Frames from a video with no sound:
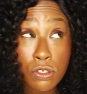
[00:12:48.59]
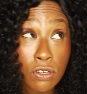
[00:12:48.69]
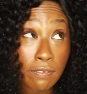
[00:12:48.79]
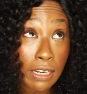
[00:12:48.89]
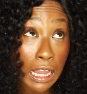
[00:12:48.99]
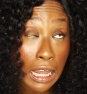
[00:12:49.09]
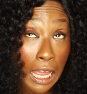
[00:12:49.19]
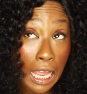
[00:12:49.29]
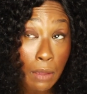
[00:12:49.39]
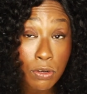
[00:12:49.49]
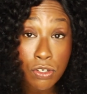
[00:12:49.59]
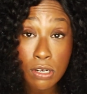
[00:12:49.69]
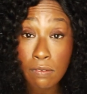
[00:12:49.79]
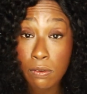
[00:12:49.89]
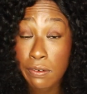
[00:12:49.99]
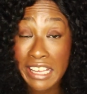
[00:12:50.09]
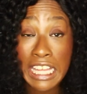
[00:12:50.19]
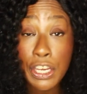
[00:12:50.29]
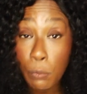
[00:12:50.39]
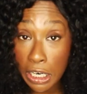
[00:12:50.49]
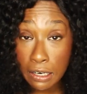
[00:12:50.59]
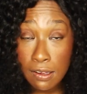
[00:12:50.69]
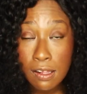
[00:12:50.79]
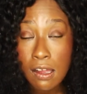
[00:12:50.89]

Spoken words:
when you travel to LA, when you travel anywhere.